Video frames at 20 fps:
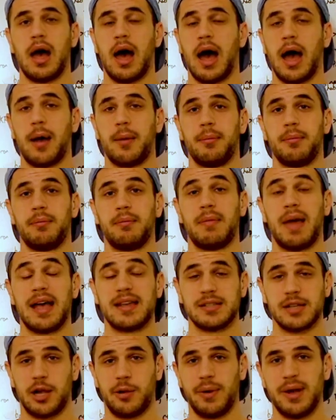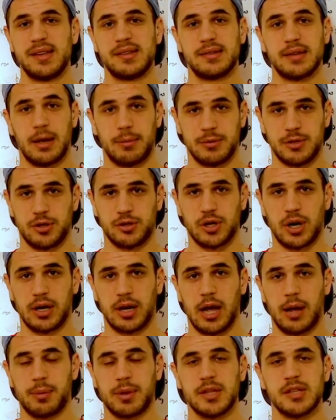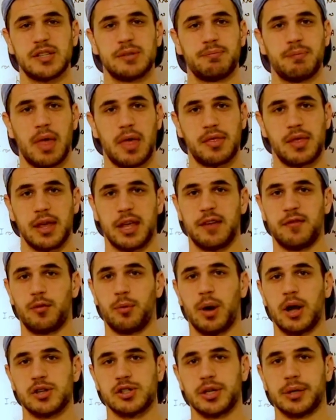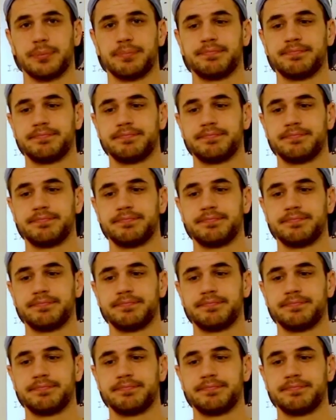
As always, I'm Mr. Jordan Hopkins. Thank you for watching.